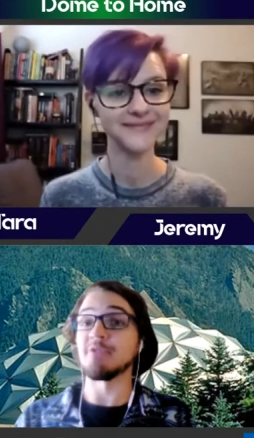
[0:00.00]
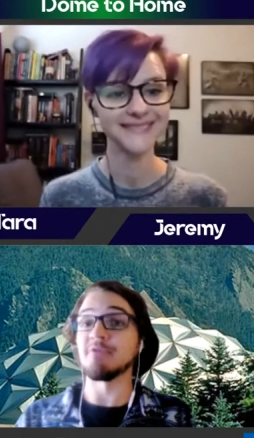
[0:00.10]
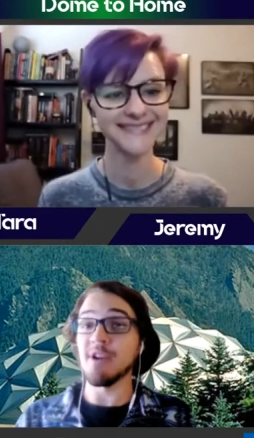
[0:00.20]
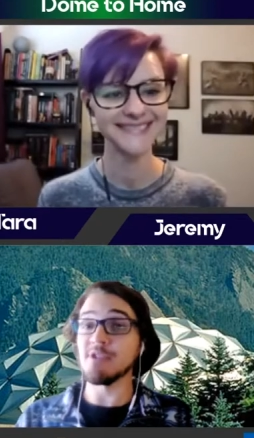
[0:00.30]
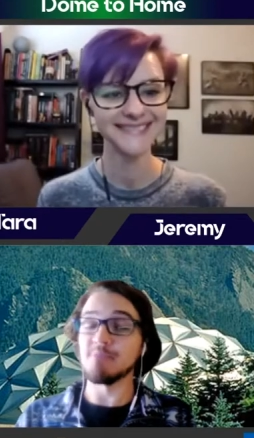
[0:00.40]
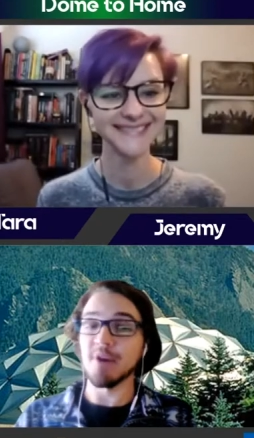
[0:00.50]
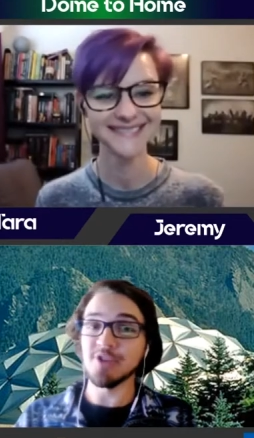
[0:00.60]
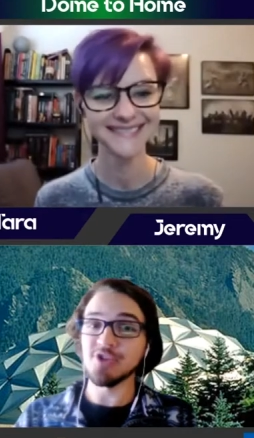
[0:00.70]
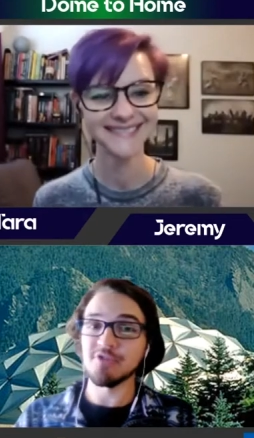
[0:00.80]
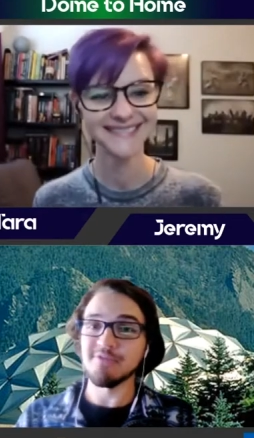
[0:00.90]
Speaker 1: very
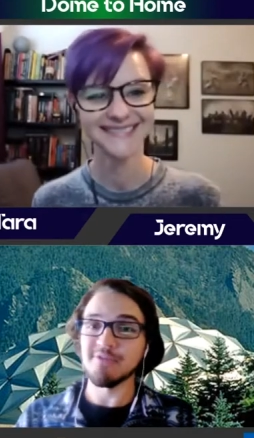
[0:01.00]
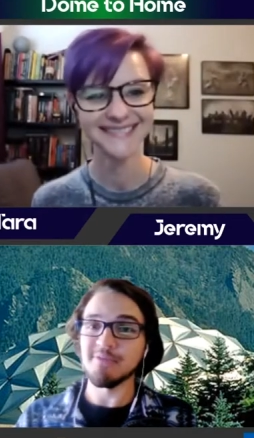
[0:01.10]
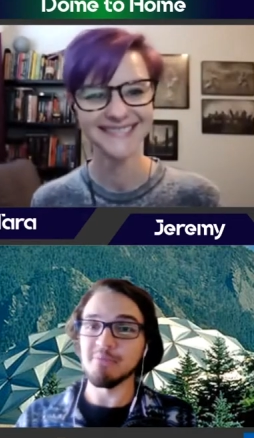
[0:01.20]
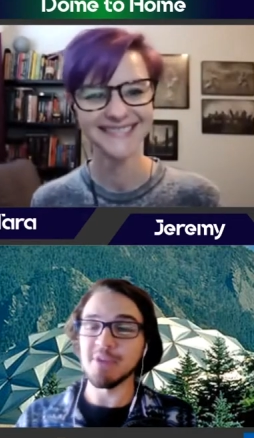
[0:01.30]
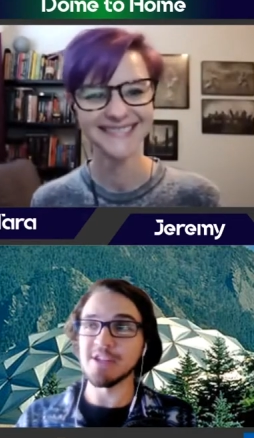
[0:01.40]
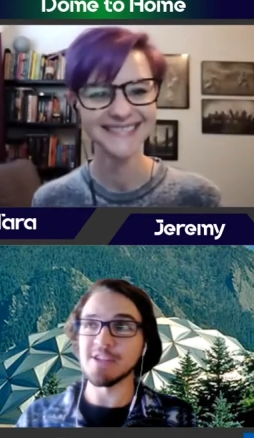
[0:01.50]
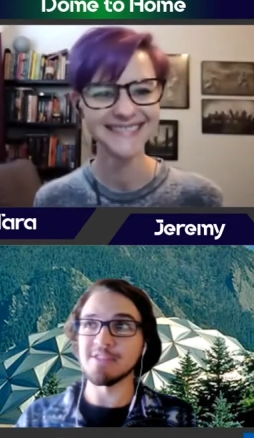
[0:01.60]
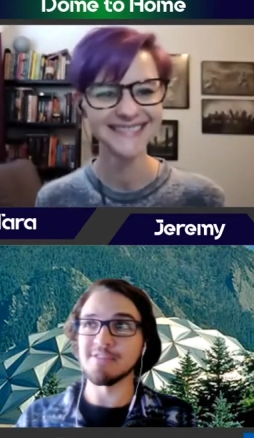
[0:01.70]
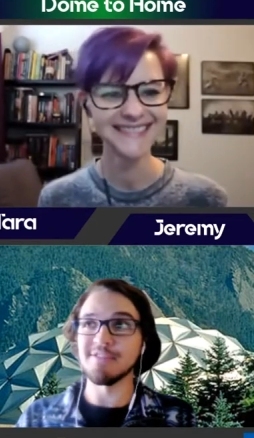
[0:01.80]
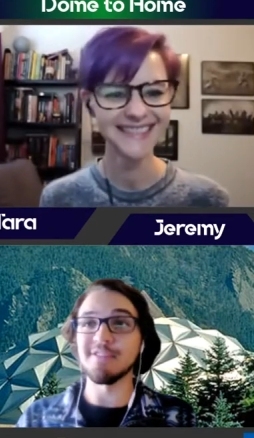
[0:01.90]
much being
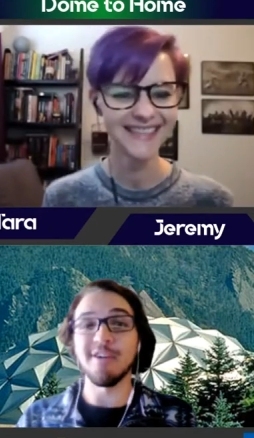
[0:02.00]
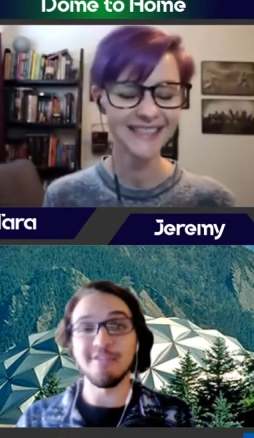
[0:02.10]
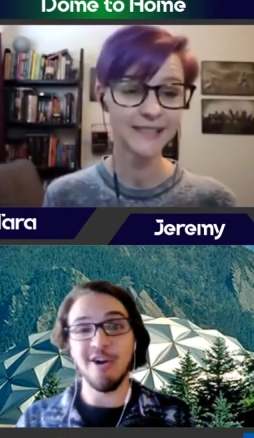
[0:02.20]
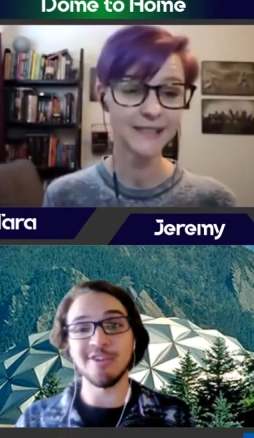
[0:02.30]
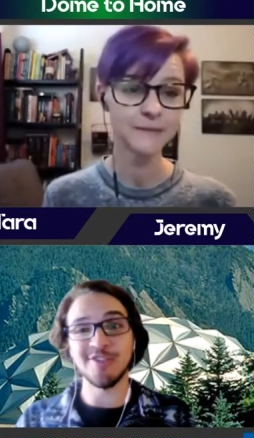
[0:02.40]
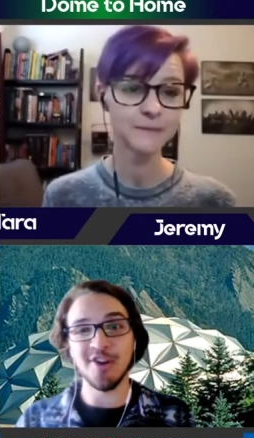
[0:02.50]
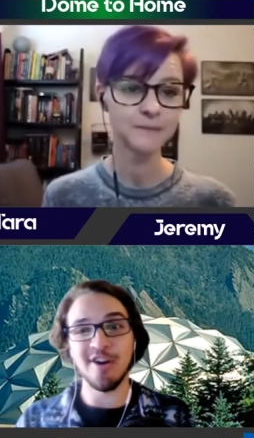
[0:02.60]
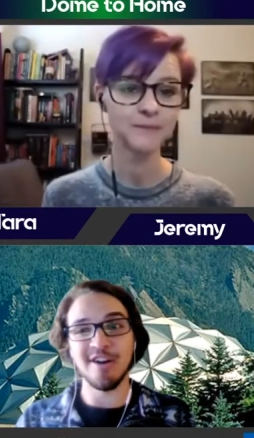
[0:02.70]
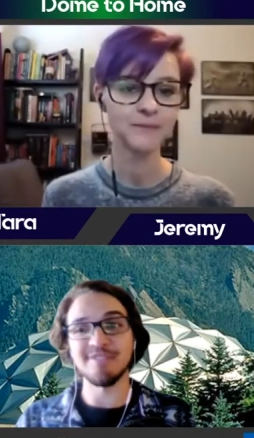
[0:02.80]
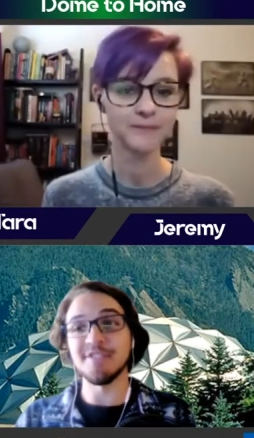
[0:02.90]
our
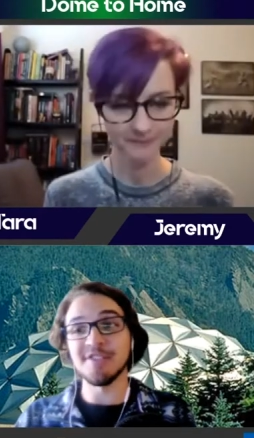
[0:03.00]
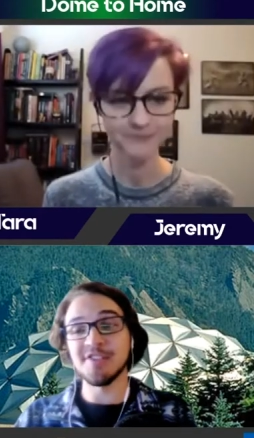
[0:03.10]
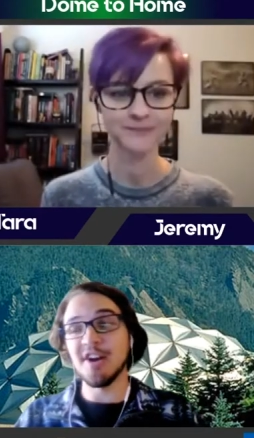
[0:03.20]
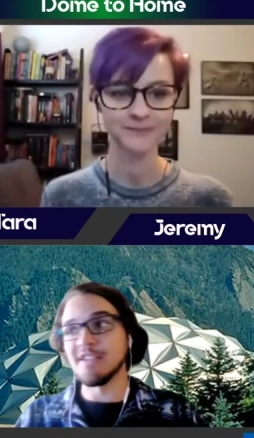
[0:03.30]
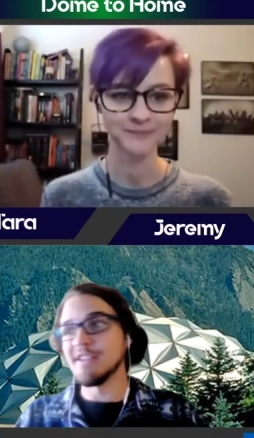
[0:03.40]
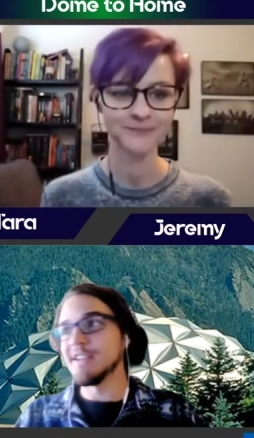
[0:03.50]
star the sun